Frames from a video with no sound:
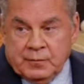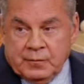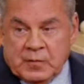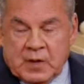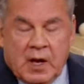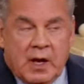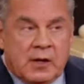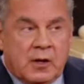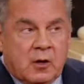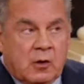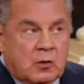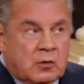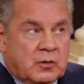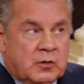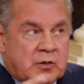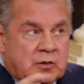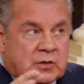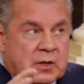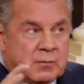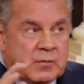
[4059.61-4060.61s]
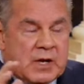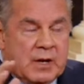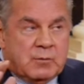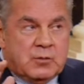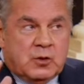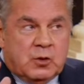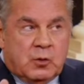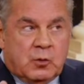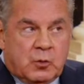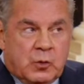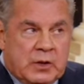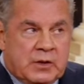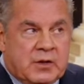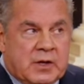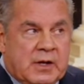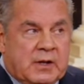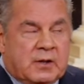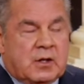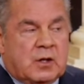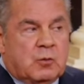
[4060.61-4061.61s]
Now I know sometimes you, we
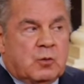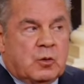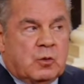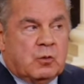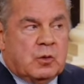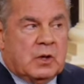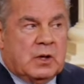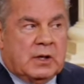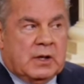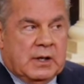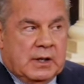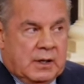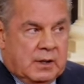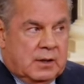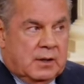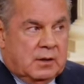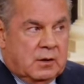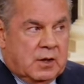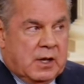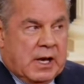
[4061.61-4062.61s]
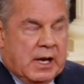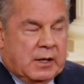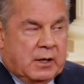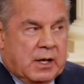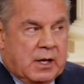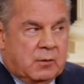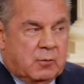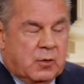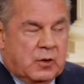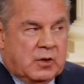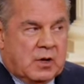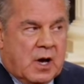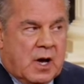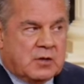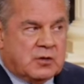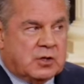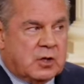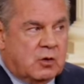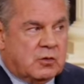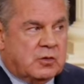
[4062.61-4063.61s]
think that we're really getting it, and then when
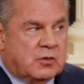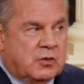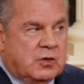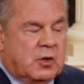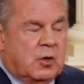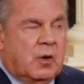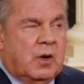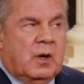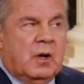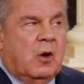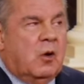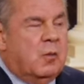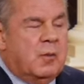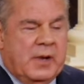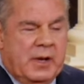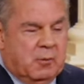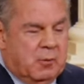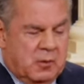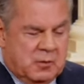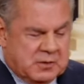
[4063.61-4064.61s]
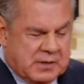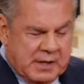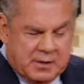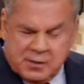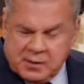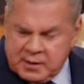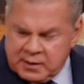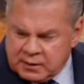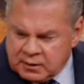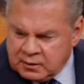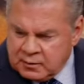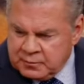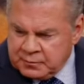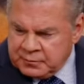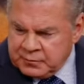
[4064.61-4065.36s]
God shows us, you go, "Oh man, what was I thinking?" Yeah.